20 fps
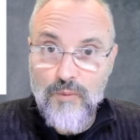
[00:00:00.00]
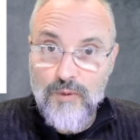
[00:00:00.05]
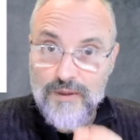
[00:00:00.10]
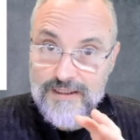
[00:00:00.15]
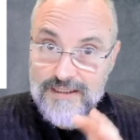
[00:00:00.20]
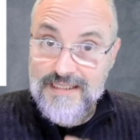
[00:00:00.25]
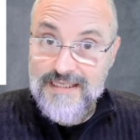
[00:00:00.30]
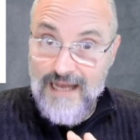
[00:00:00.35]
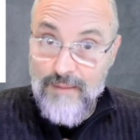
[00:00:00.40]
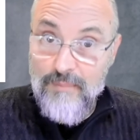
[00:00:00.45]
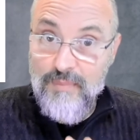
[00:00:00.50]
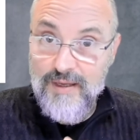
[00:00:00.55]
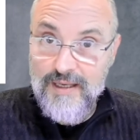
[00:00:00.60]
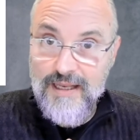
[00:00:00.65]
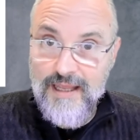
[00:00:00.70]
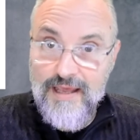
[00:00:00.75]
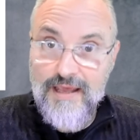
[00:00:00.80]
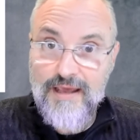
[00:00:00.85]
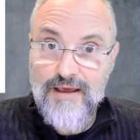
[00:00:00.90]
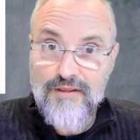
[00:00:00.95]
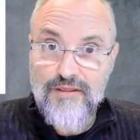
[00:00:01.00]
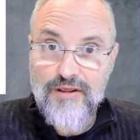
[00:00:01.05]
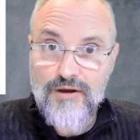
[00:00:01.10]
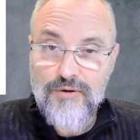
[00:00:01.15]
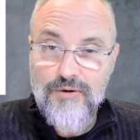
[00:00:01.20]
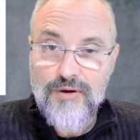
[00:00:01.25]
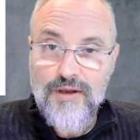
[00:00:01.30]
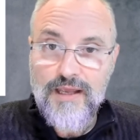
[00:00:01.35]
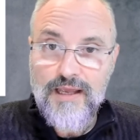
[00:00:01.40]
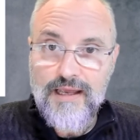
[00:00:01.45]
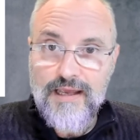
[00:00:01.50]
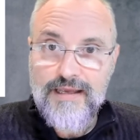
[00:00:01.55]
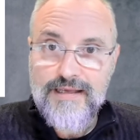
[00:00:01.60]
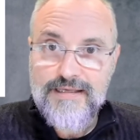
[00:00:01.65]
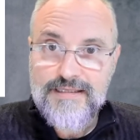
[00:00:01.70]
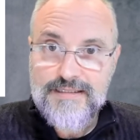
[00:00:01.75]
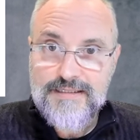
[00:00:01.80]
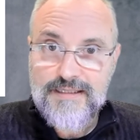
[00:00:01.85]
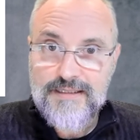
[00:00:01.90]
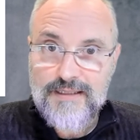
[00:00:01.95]
What's happened here though
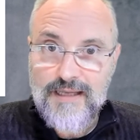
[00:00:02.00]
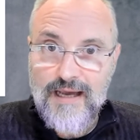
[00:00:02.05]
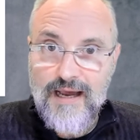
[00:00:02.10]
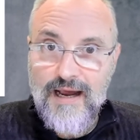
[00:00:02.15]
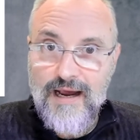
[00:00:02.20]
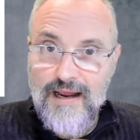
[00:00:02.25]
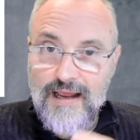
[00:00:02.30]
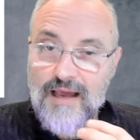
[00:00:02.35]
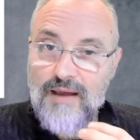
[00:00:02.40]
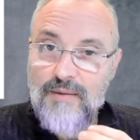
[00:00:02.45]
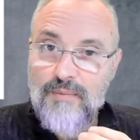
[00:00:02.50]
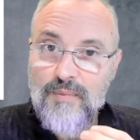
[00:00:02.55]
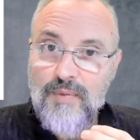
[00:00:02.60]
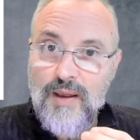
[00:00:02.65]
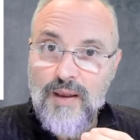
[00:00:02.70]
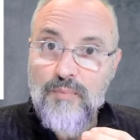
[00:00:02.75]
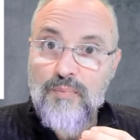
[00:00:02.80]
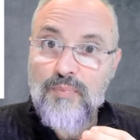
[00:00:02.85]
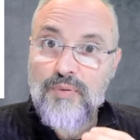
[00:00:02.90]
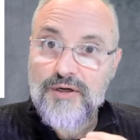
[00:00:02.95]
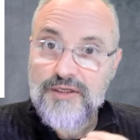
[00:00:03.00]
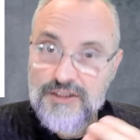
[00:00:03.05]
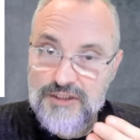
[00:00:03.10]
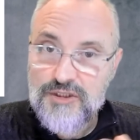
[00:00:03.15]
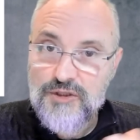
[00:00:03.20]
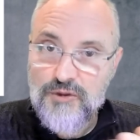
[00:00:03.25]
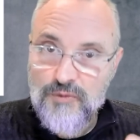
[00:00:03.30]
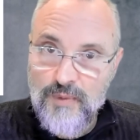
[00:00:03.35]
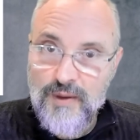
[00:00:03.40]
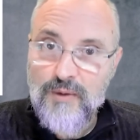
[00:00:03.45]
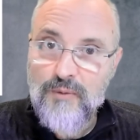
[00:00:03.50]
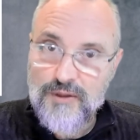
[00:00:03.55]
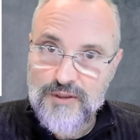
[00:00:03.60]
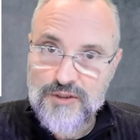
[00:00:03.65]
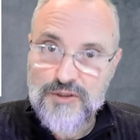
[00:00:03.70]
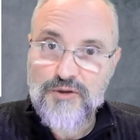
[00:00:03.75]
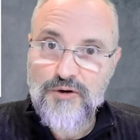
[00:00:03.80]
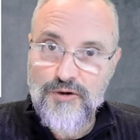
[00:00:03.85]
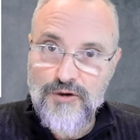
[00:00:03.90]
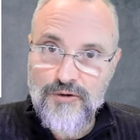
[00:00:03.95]
is that I am presuming
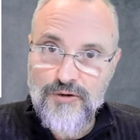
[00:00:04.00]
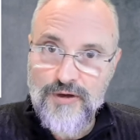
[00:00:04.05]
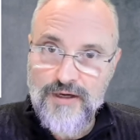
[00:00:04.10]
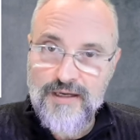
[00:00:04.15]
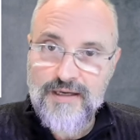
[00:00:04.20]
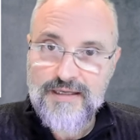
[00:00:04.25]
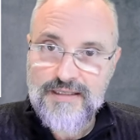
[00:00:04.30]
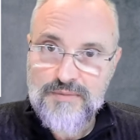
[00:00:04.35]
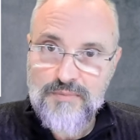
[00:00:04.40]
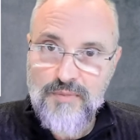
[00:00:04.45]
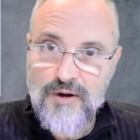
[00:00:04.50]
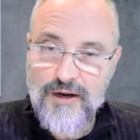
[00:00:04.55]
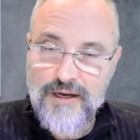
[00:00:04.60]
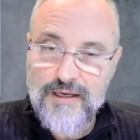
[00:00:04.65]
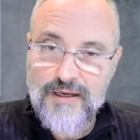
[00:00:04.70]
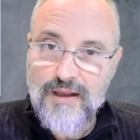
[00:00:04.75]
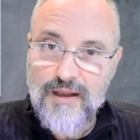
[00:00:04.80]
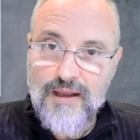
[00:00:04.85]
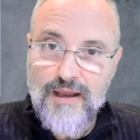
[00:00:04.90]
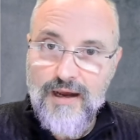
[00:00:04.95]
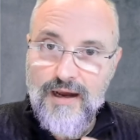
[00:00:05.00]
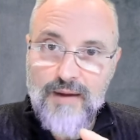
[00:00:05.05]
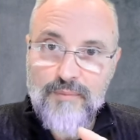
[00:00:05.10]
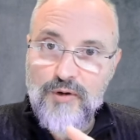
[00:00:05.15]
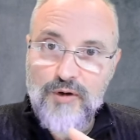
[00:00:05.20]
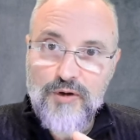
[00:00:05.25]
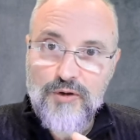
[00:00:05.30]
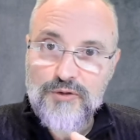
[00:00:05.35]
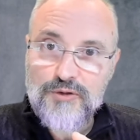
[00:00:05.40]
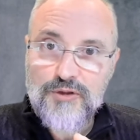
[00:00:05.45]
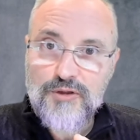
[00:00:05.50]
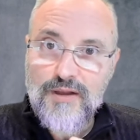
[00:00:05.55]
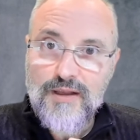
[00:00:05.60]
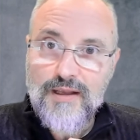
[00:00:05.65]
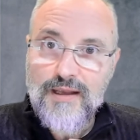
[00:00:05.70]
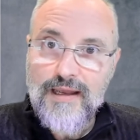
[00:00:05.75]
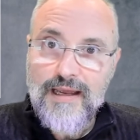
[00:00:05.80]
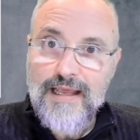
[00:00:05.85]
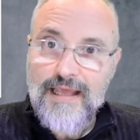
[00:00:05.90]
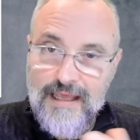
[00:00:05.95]
what's going on in his mind. I'm not
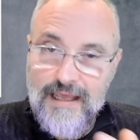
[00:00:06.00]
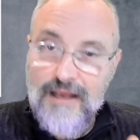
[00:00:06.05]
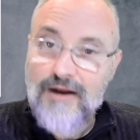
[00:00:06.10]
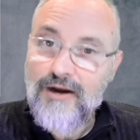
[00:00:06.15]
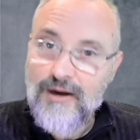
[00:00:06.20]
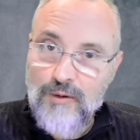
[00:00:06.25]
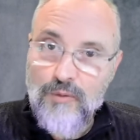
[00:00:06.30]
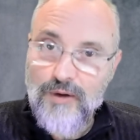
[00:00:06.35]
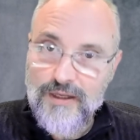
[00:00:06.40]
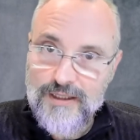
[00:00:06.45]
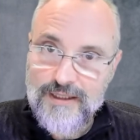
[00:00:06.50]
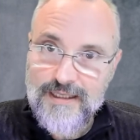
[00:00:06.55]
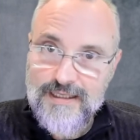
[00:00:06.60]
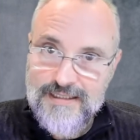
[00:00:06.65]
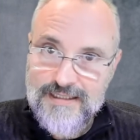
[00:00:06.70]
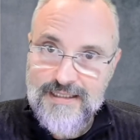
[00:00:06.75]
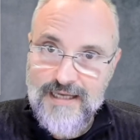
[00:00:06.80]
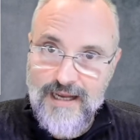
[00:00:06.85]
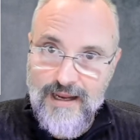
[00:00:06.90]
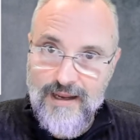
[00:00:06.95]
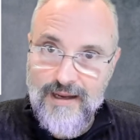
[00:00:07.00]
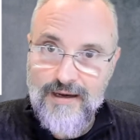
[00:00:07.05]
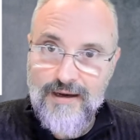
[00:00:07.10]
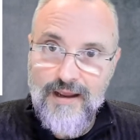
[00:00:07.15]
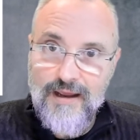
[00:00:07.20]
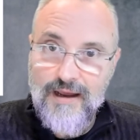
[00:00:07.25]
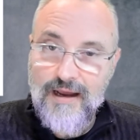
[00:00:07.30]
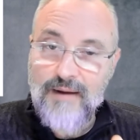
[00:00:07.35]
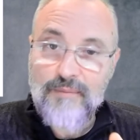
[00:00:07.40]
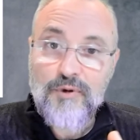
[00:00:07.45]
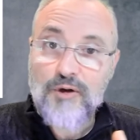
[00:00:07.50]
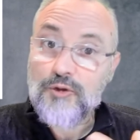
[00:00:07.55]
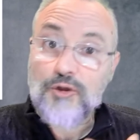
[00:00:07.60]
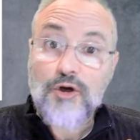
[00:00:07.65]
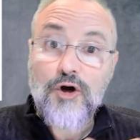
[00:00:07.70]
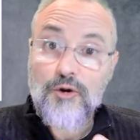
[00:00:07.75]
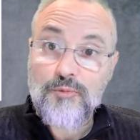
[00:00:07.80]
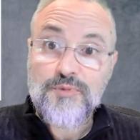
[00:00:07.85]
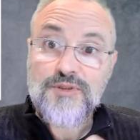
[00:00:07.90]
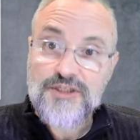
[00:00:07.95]
hearing what he's saying. I'm
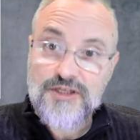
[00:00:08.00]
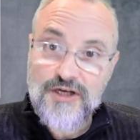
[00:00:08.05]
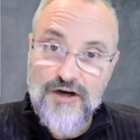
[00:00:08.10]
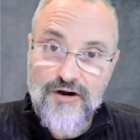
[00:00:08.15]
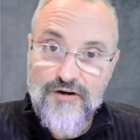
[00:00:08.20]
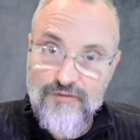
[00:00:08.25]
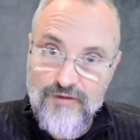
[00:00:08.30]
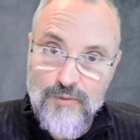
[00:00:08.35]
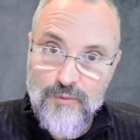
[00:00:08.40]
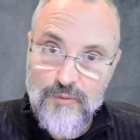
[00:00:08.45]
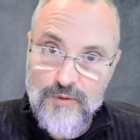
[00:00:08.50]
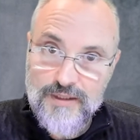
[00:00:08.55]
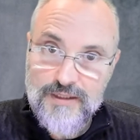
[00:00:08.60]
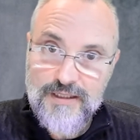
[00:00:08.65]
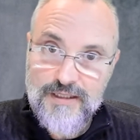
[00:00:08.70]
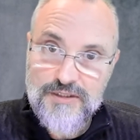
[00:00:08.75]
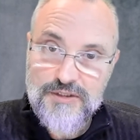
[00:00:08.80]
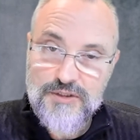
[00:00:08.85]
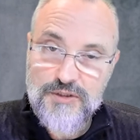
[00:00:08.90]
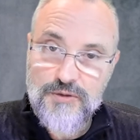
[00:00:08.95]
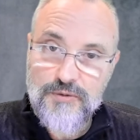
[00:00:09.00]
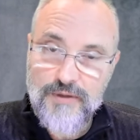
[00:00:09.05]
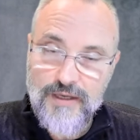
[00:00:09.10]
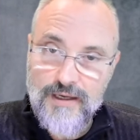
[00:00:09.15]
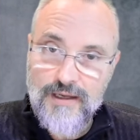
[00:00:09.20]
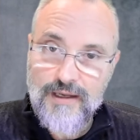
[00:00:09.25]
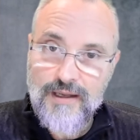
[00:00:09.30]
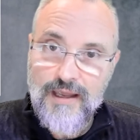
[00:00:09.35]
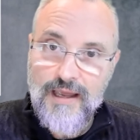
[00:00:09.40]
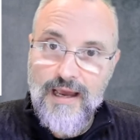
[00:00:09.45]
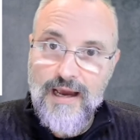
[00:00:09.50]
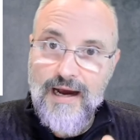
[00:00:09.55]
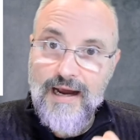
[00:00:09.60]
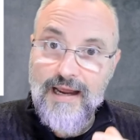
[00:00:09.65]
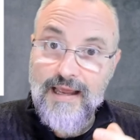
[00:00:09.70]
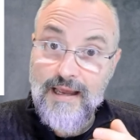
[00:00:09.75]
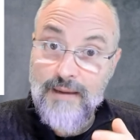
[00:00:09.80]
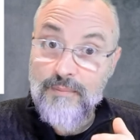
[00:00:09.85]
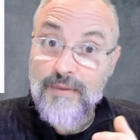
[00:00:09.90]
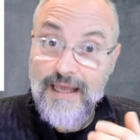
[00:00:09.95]
not observing what he's doing.
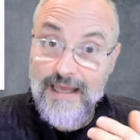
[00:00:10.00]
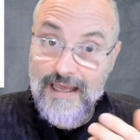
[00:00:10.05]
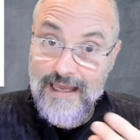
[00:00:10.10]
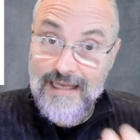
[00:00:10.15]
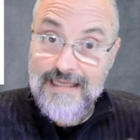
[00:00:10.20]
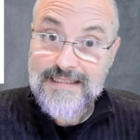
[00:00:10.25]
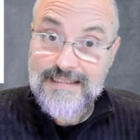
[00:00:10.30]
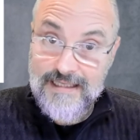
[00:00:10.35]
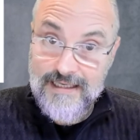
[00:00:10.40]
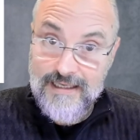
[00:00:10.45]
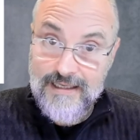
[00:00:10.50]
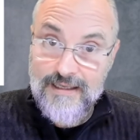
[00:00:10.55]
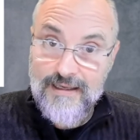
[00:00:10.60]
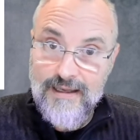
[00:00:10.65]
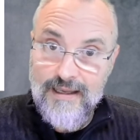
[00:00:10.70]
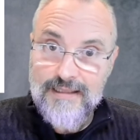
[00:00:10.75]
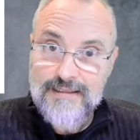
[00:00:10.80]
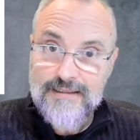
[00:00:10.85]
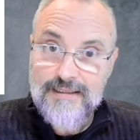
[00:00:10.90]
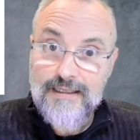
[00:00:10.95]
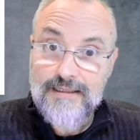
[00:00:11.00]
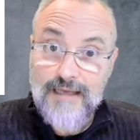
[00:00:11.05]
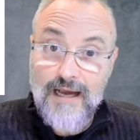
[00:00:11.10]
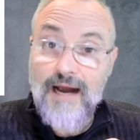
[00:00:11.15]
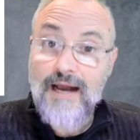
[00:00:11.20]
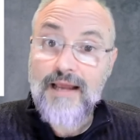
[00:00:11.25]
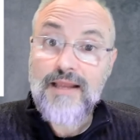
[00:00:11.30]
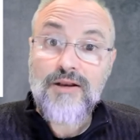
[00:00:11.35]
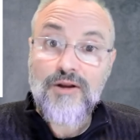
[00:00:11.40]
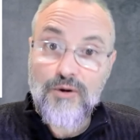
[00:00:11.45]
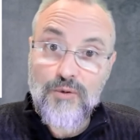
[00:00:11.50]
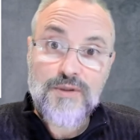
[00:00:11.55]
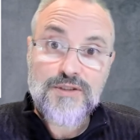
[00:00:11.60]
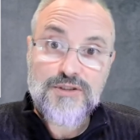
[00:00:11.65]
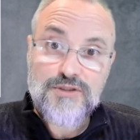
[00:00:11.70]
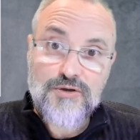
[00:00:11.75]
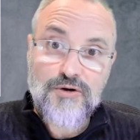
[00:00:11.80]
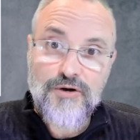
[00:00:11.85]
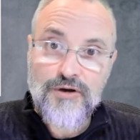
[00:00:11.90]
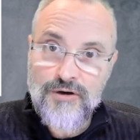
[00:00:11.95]
I am guessing that I know
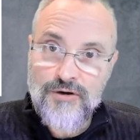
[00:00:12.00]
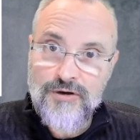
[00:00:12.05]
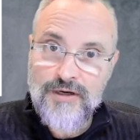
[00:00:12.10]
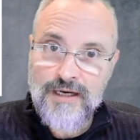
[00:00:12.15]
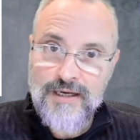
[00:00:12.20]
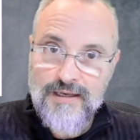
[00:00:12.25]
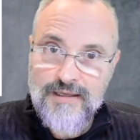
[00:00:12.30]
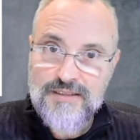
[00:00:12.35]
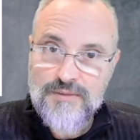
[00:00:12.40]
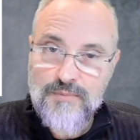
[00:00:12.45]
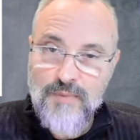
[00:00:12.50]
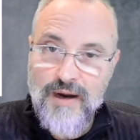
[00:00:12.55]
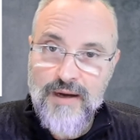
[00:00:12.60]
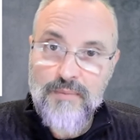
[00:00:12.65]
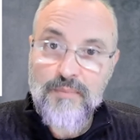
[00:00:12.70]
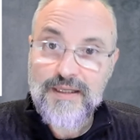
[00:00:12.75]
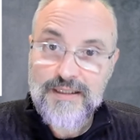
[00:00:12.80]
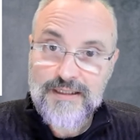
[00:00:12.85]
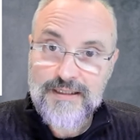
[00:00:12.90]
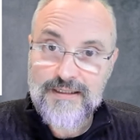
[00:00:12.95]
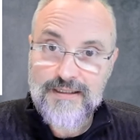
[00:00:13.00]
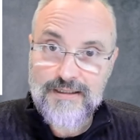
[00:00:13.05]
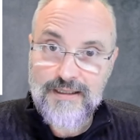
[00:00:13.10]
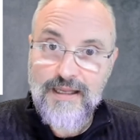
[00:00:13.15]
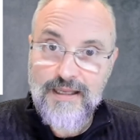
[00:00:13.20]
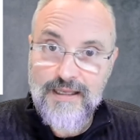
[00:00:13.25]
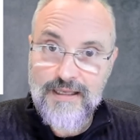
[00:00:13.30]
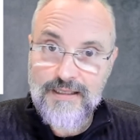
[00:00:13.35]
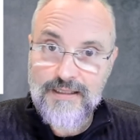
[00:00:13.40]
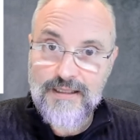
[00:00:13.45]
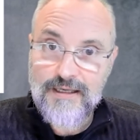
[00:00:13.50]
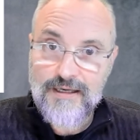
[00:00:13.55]
what's going on in his mind better than he